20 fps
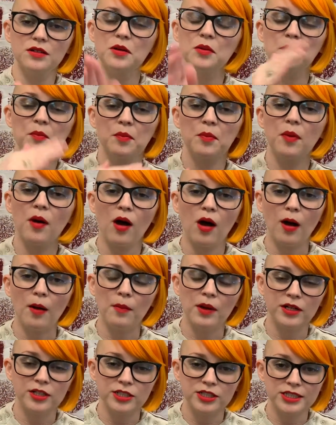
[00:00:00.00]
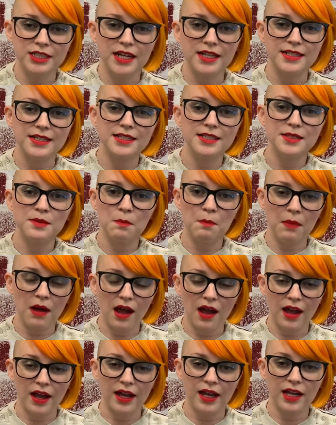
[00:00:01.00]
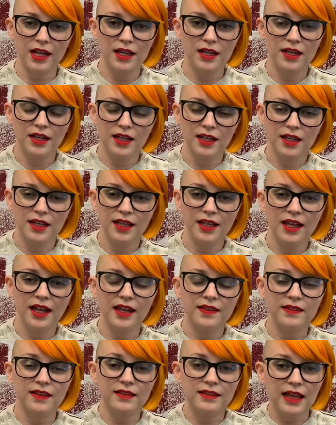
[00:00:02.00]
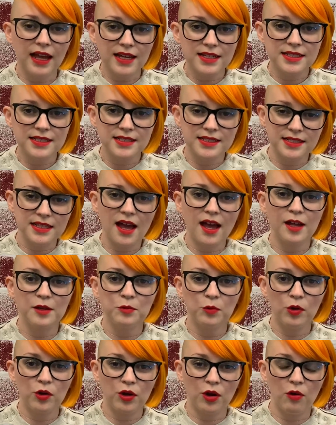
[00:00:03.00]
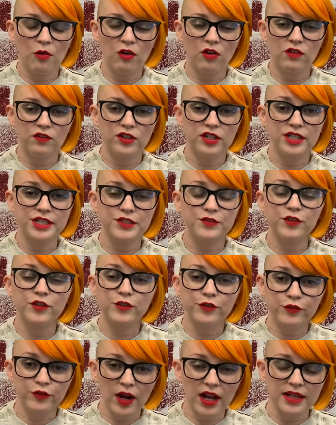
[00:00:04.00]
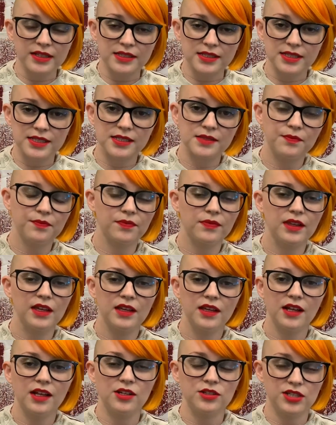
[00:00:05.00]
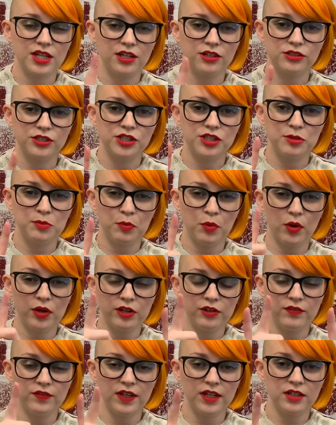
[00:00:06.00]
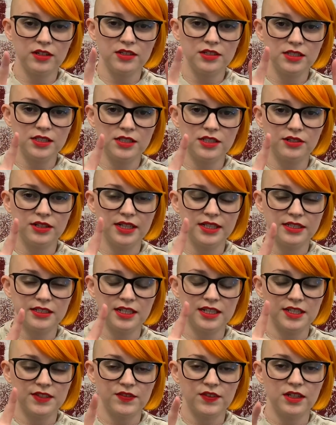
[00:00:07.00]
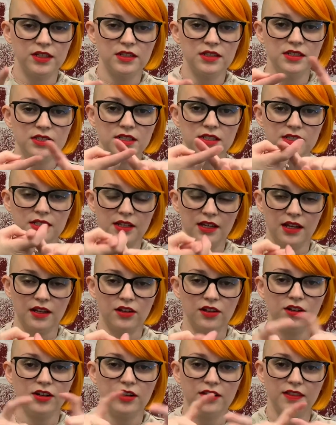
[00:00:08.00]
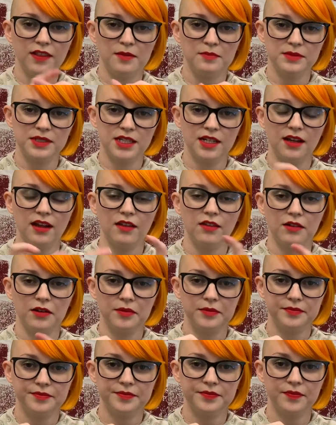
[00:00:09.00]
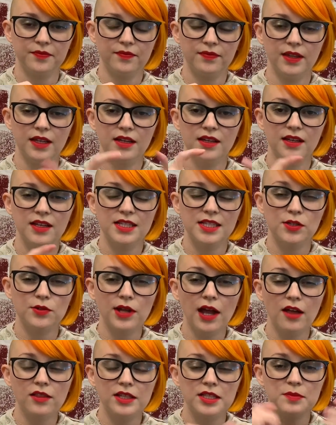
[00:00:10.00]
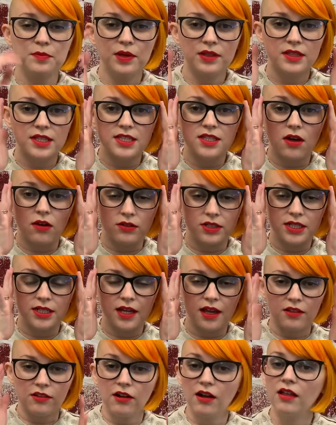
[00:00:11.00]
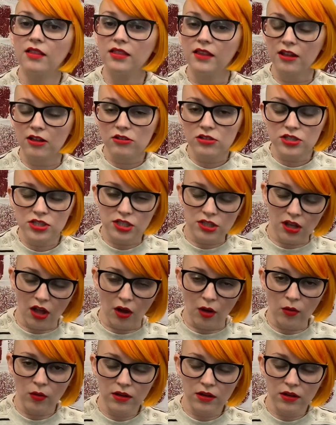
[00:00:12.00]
palm on your chest is my, and the last sign we'll go over is for friends. You take your two pointer fingers, your index fingers, and hook them together. So now let's put this all together a little slow